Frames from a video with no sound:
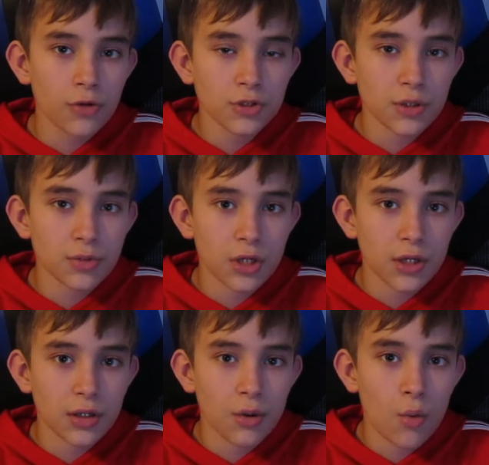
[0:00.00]
new substrate
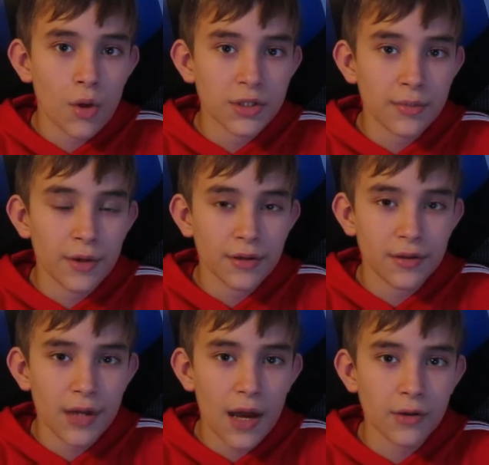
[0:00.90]
in once a
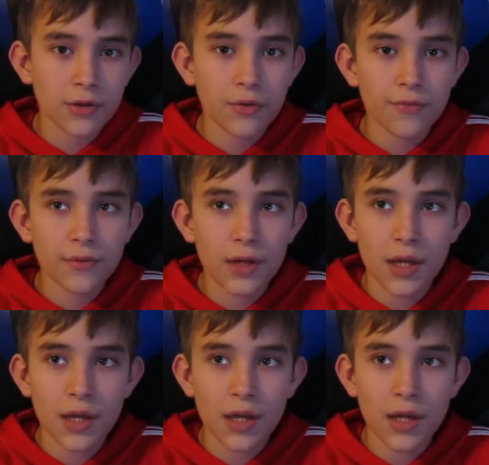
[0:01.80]
month. Now you don't,